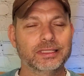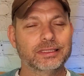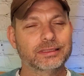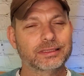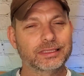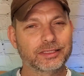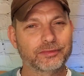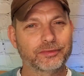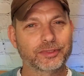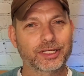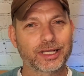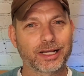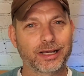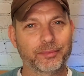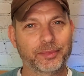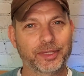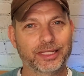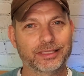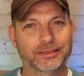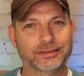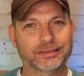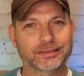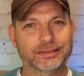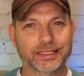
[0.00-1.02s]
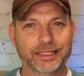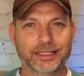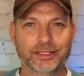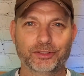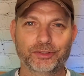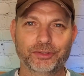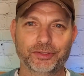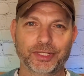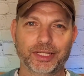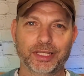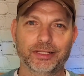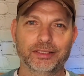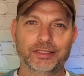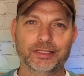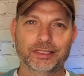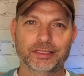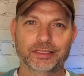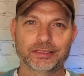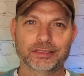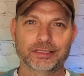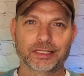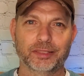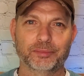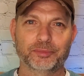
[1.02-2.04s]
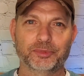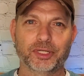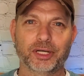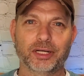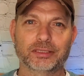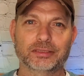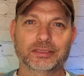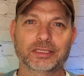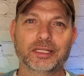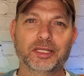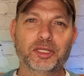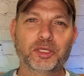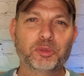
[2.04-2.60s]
Leave a comment, say hello to Ellie and the Shop Dogs.